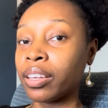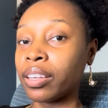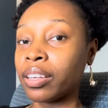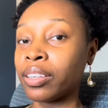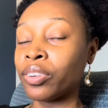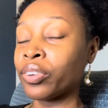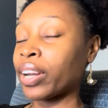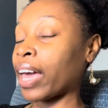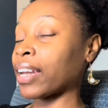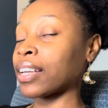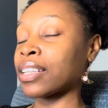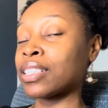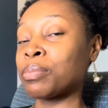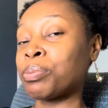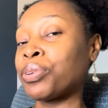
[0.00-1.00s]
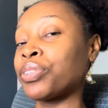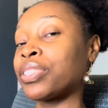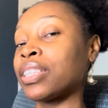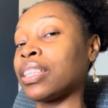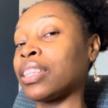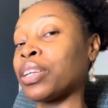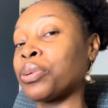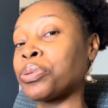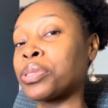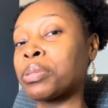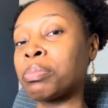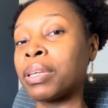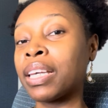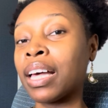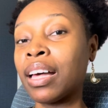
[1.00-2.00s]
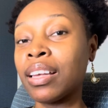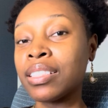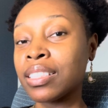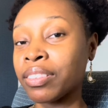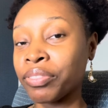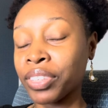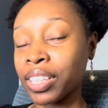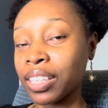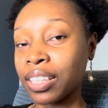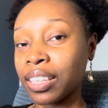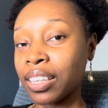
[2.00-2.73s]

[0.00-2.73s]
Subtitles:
You're not a conspiracy theorist because of it.